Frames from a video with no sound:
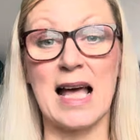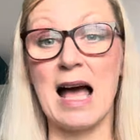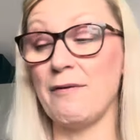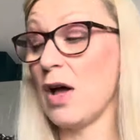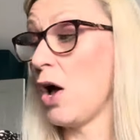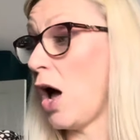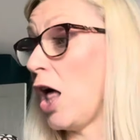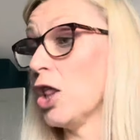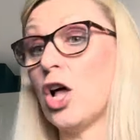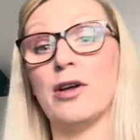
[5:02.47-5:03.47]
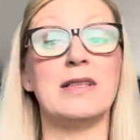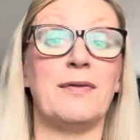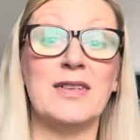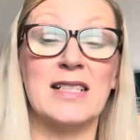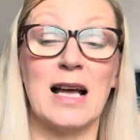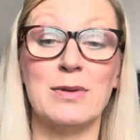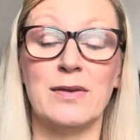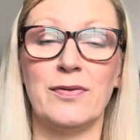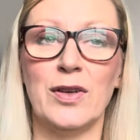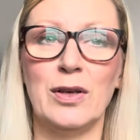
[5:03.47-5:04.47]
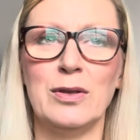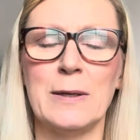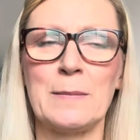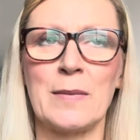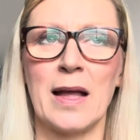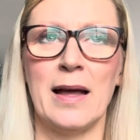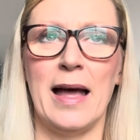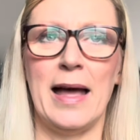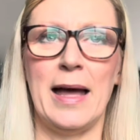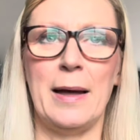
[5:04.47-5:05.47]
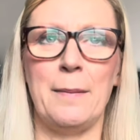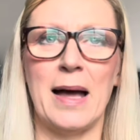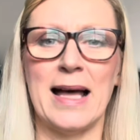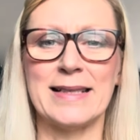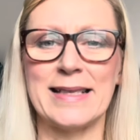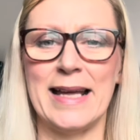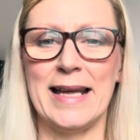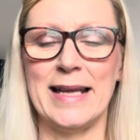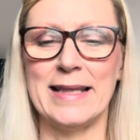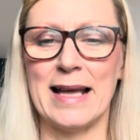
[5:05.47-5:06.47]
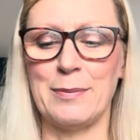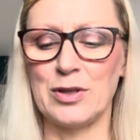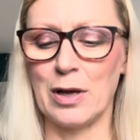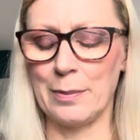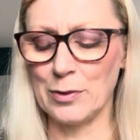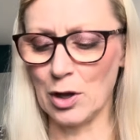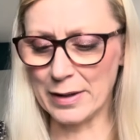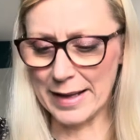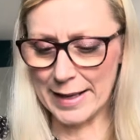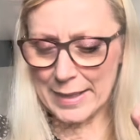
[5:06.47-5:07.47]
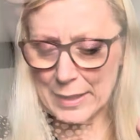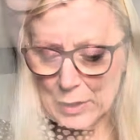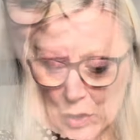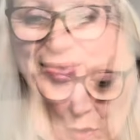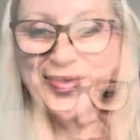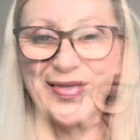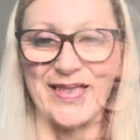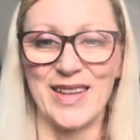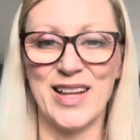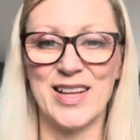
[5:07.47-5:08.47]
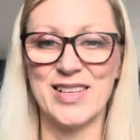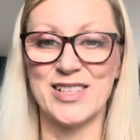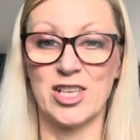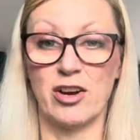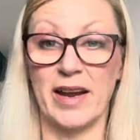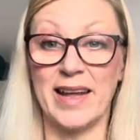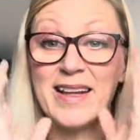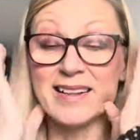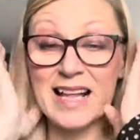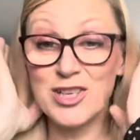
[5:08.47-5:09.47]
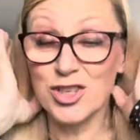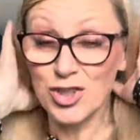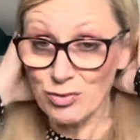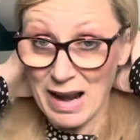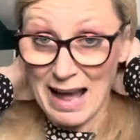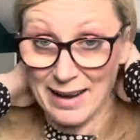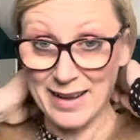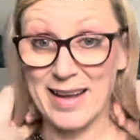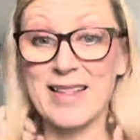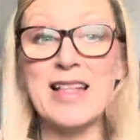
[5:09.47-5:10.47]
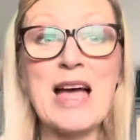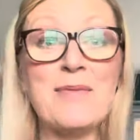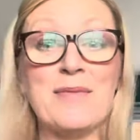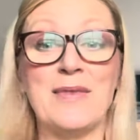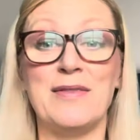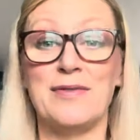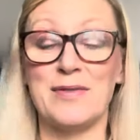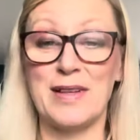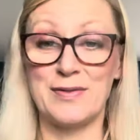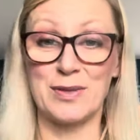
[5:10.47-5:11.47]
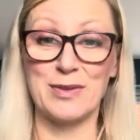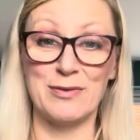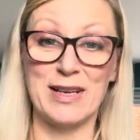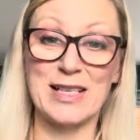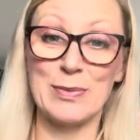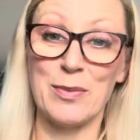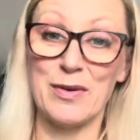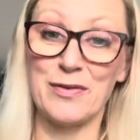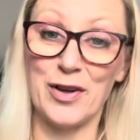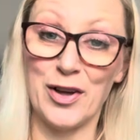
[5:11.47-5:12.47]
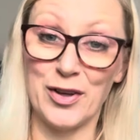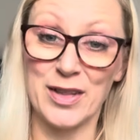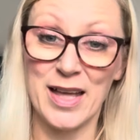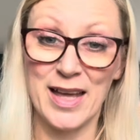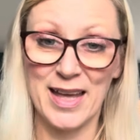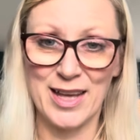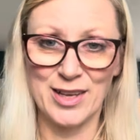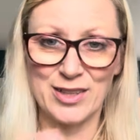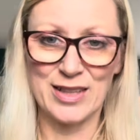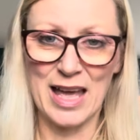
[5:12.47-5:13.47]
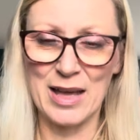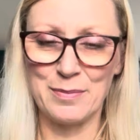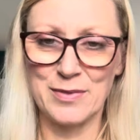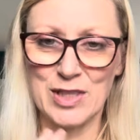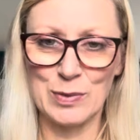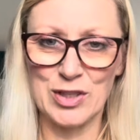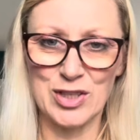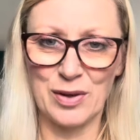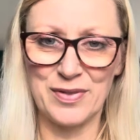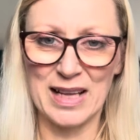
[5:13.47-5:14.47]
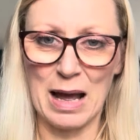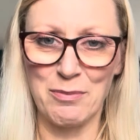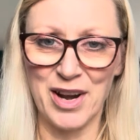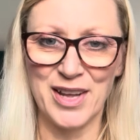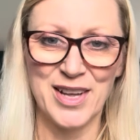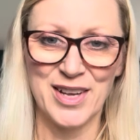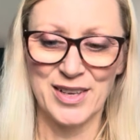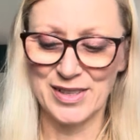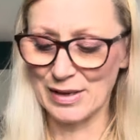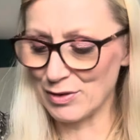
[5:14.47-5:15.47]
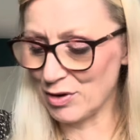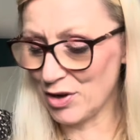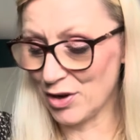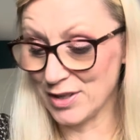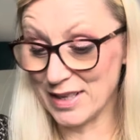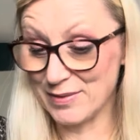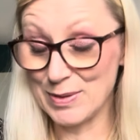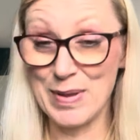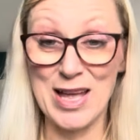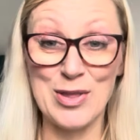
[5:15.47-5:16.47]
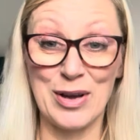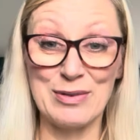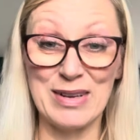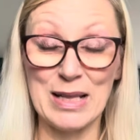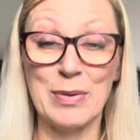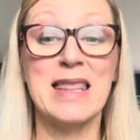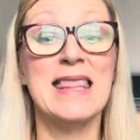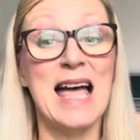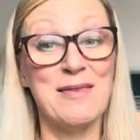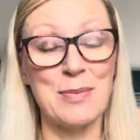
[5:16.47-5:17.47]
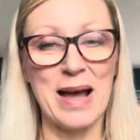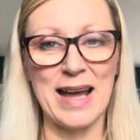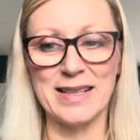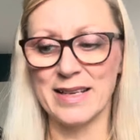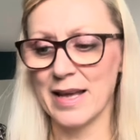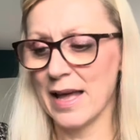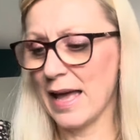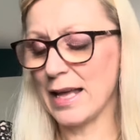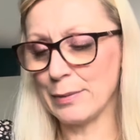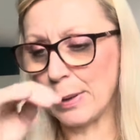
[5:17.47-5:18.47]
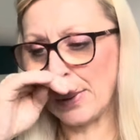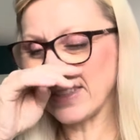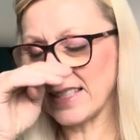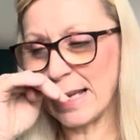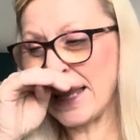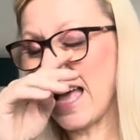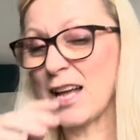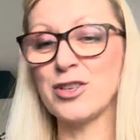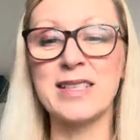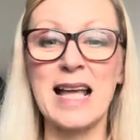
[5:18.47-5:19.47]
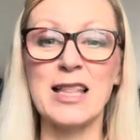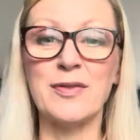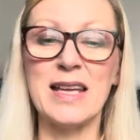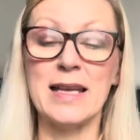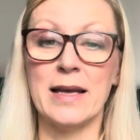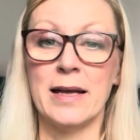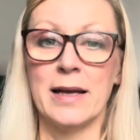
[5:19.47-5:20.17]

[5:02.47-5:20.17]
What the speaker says: I have a lot of different types of food, as in I'm not like super strict. Sorry, Glenn just rang, and if somebody rings me on my phone, it switches off the camera because I was recording. It was a bit annoying, really, but never mind. Anyway, what was I saying? Yeah, I just kind of eat